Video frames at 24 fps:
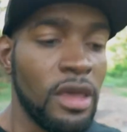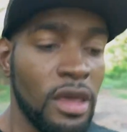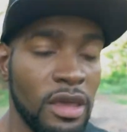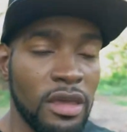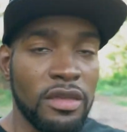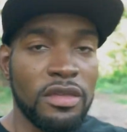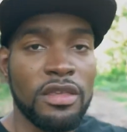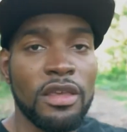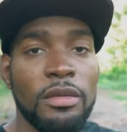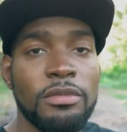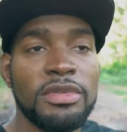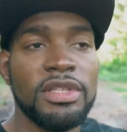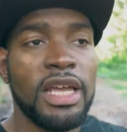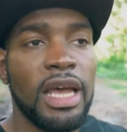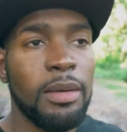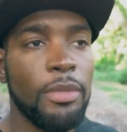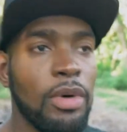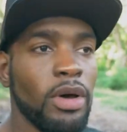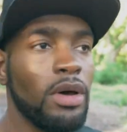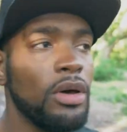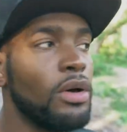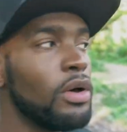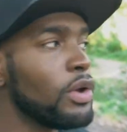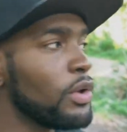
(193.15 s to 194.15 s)
Sometimes
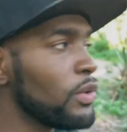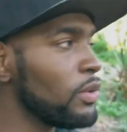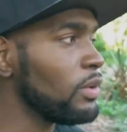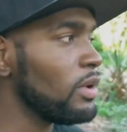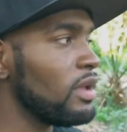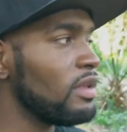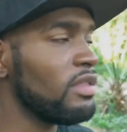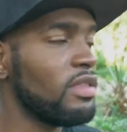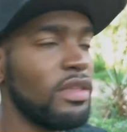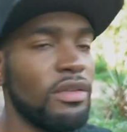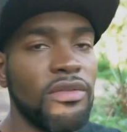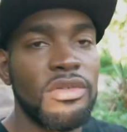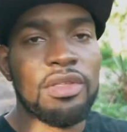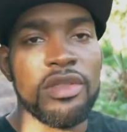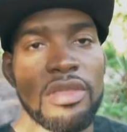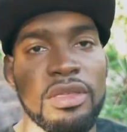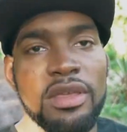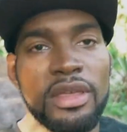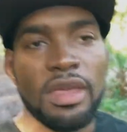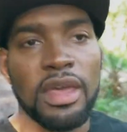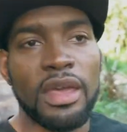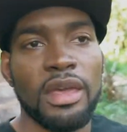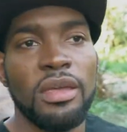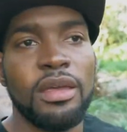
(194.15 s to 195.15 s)
a little
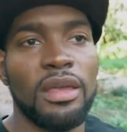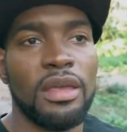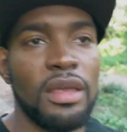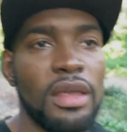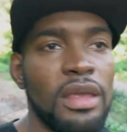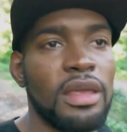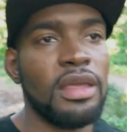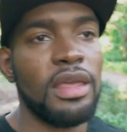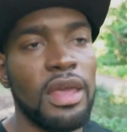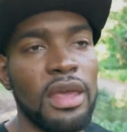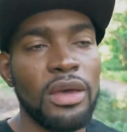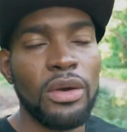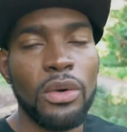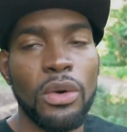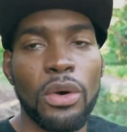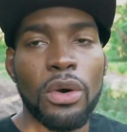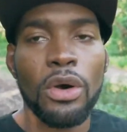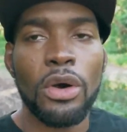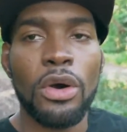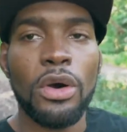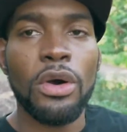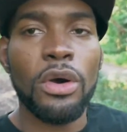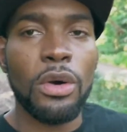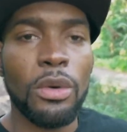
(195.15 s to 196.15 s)
creativity can go
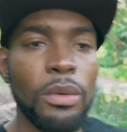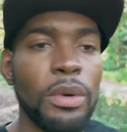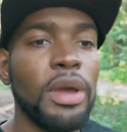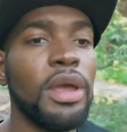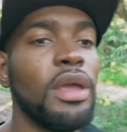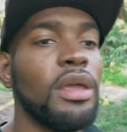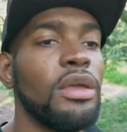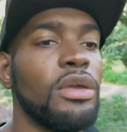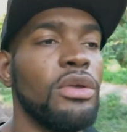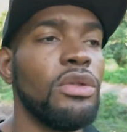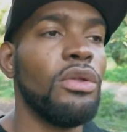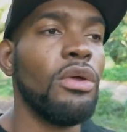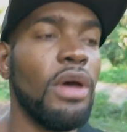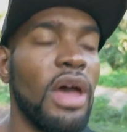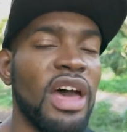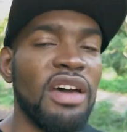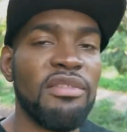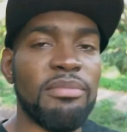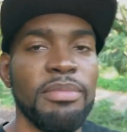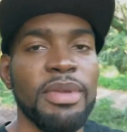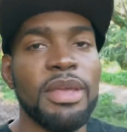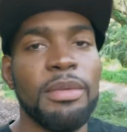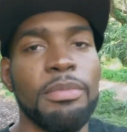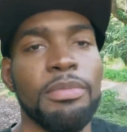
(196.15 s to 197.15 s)
a long way. You
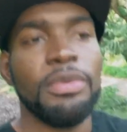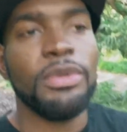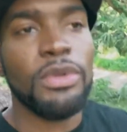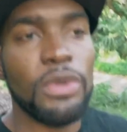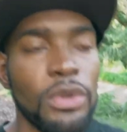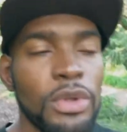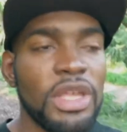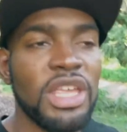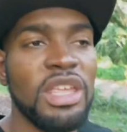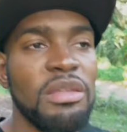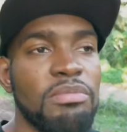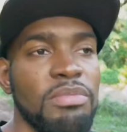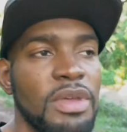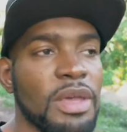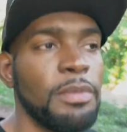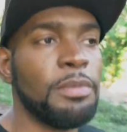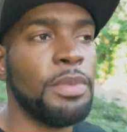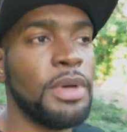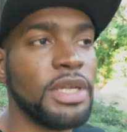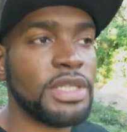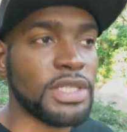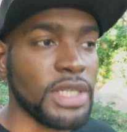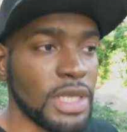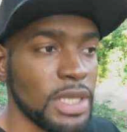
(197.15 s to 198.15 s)
don't need big
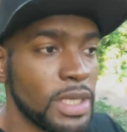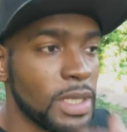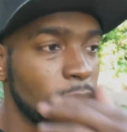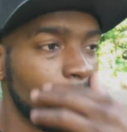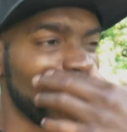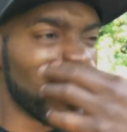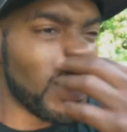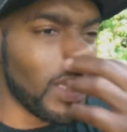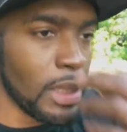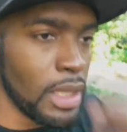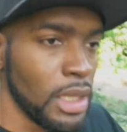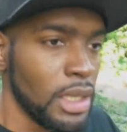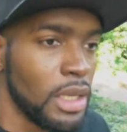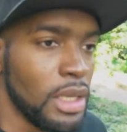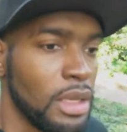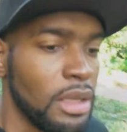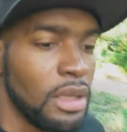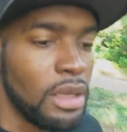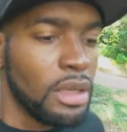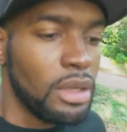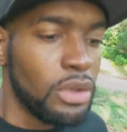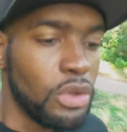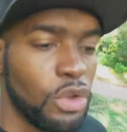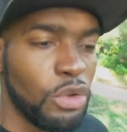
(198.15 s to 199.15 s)
budget
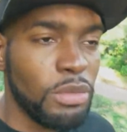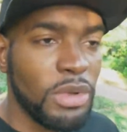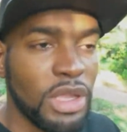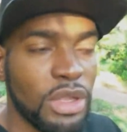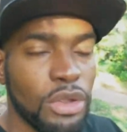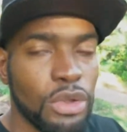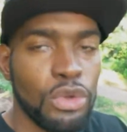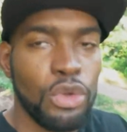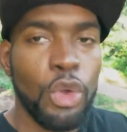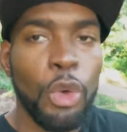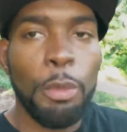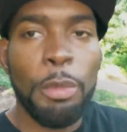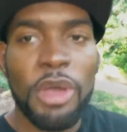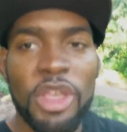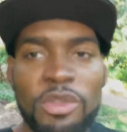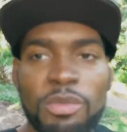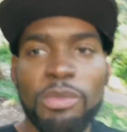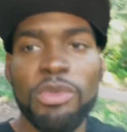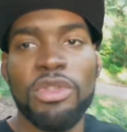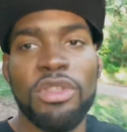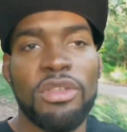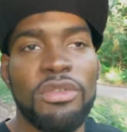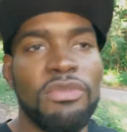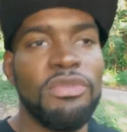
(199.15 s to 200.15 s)
to make the dopest music